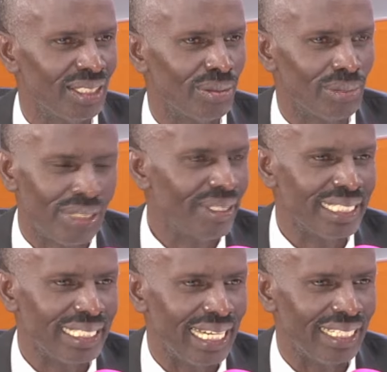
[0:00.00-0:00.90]
But it's
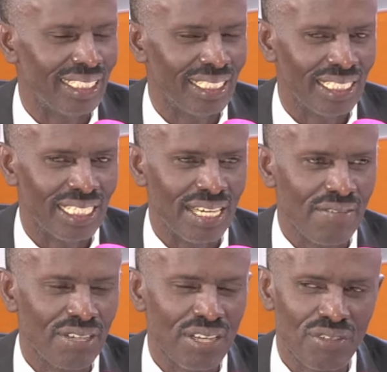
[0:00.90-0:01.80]
my prayer also
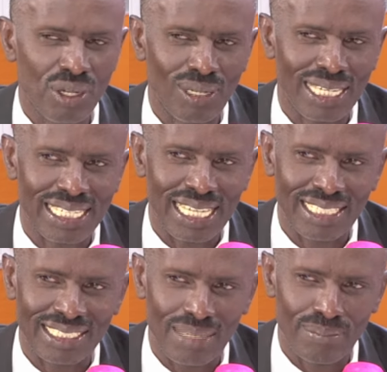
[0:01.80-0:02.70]
if, that... If you look at the
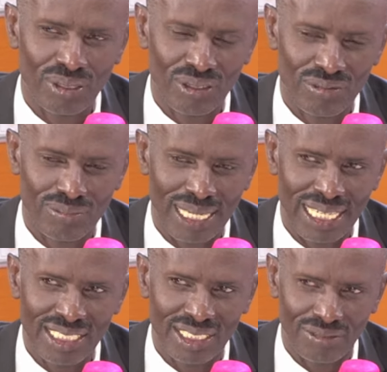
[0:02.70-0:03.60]
example of
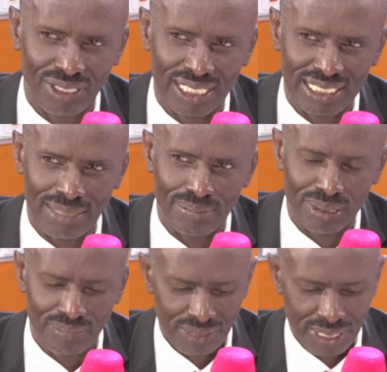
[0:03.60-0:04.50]
Malaysia, for
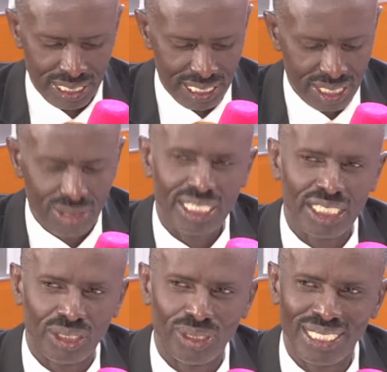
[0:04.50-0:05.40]
example,
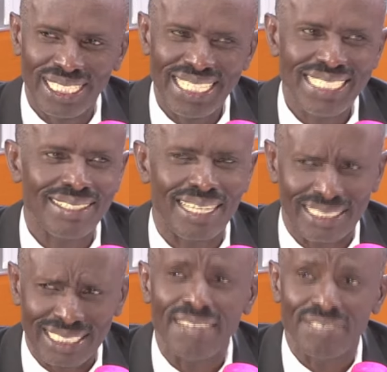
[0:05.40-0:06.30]
education is a
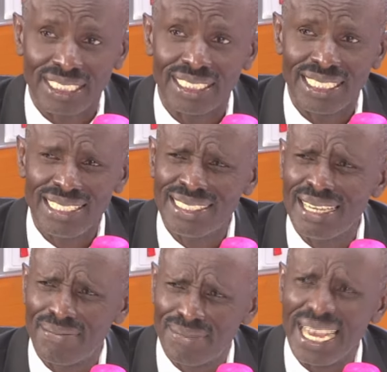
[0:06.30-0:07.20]
service, is
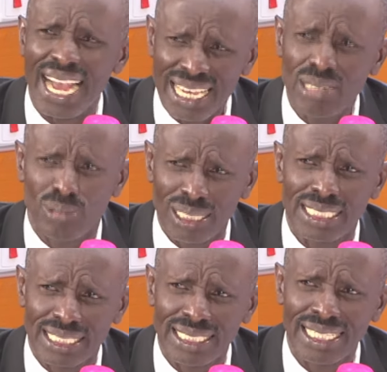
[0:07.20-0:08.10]
a
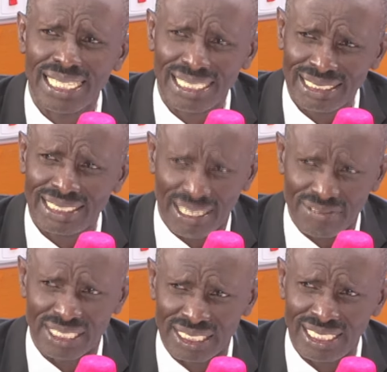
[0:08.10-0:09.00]
high-quality
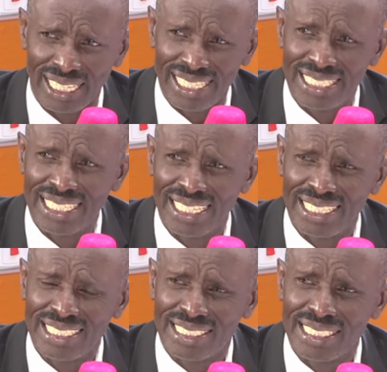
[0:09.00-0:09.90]
service, and uh,
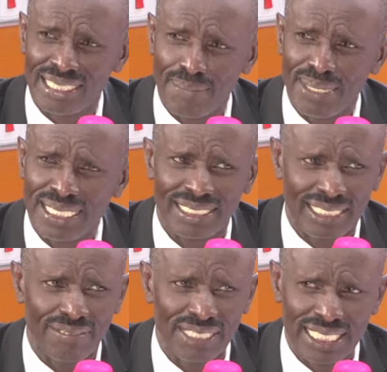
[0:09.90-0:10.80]
it's, it's a major
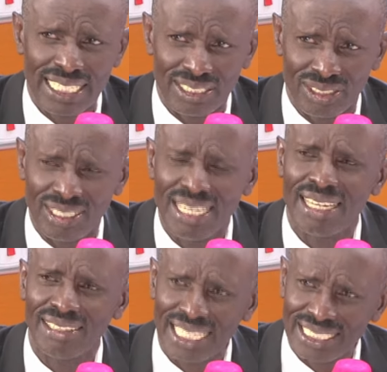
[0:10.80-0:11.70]
service industry
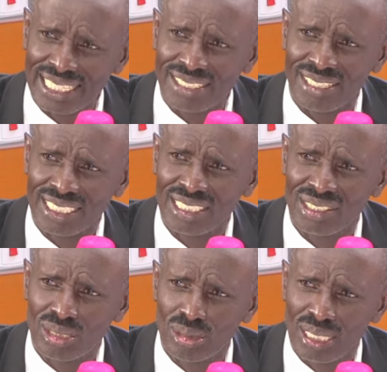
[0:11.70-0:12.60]
that's attracting
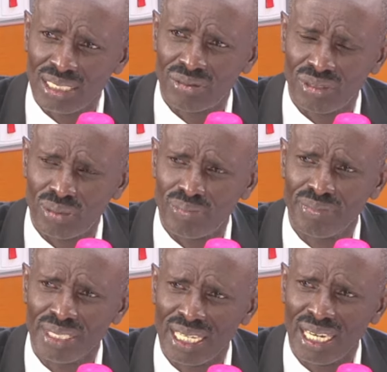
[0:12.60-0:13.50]
students
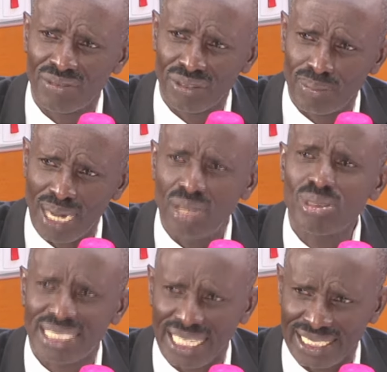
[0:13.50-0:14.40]
from from
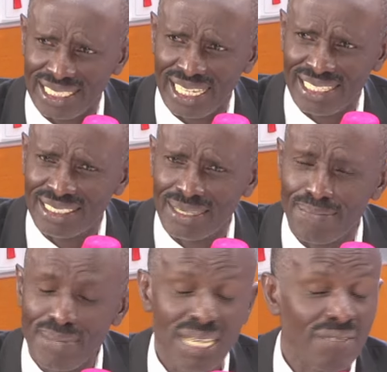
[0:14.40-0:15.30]
outside and mm. is a
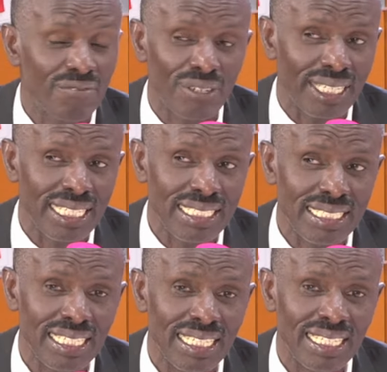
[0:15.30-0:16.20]
main
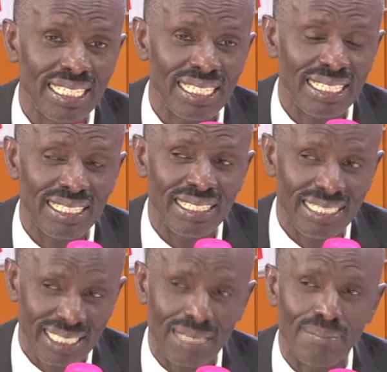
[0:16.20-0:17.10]
foreign uh,
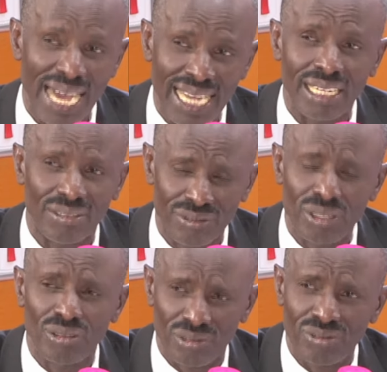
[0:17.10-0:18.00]
income, income earner
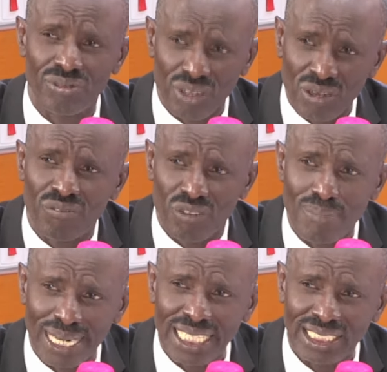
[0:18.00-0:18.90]
for, money. For, for
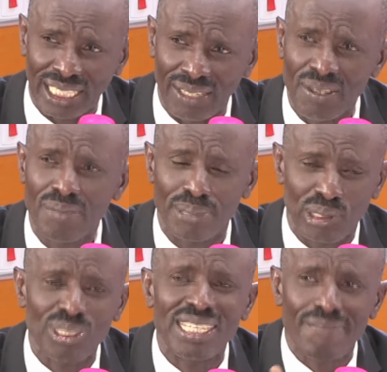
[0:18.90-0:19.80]
Malaysia yeah.
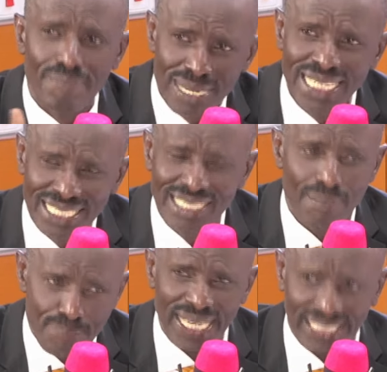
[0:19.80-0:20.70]
because they've made it the
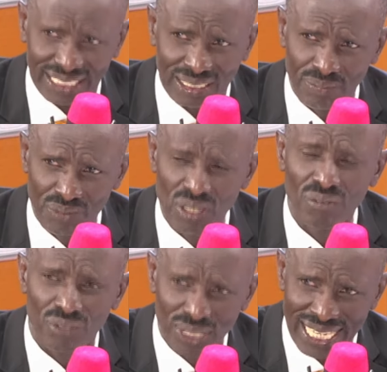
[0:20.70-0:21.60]
best
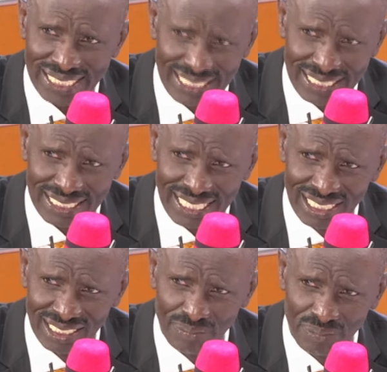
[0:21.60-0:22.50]
for their
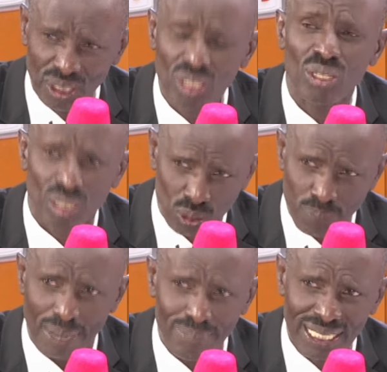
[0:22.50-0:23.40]
citizens through
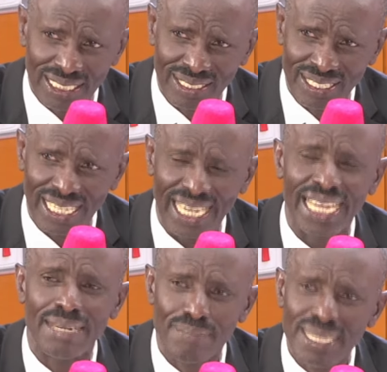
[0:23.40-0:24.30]
public
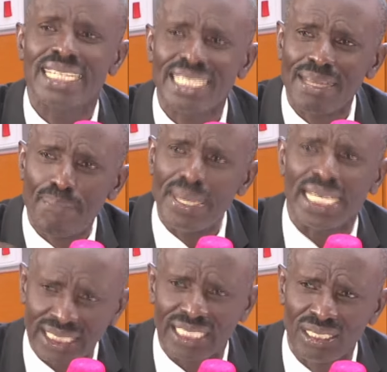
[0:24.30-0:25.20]
and made it the
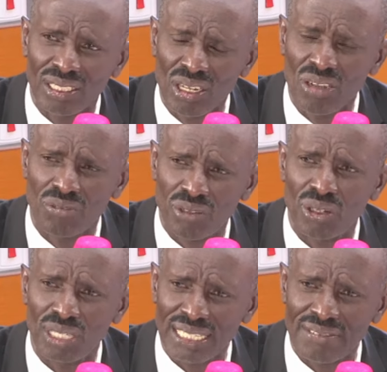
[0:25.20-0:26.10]
best
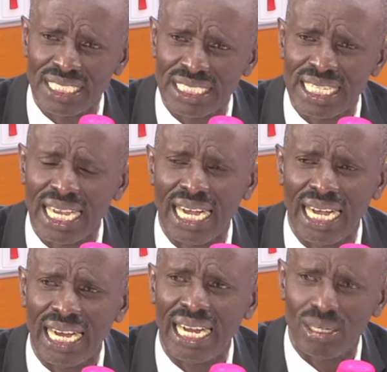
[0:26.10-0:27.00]
for even
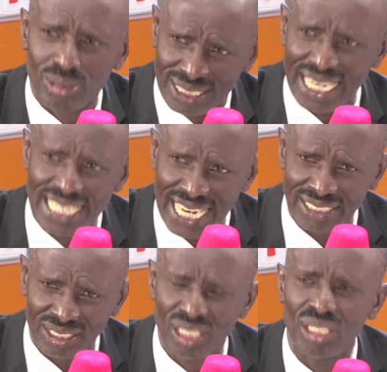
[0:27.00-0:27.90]
uh,
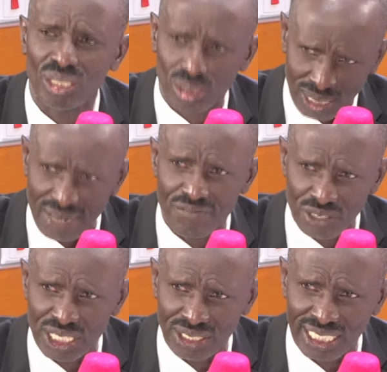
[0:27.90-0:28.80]
outsiders. Private. To come
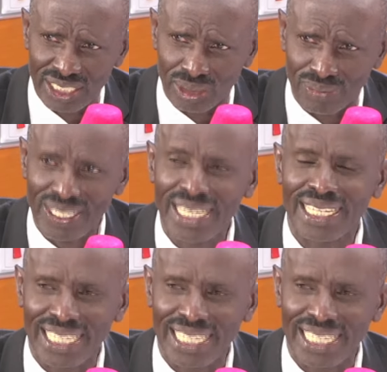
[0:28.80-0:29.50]
for education. Mm-hmm.